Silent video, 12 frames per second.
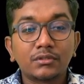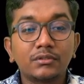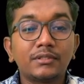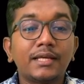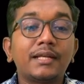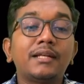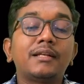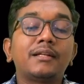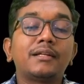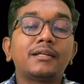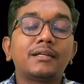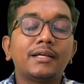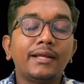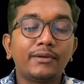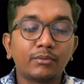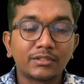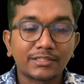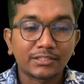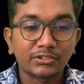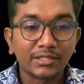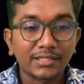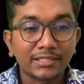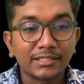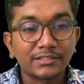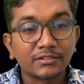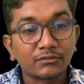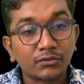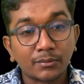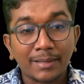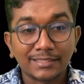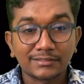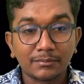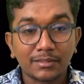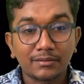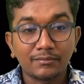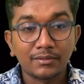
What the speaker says: then it was actually condition for maxima.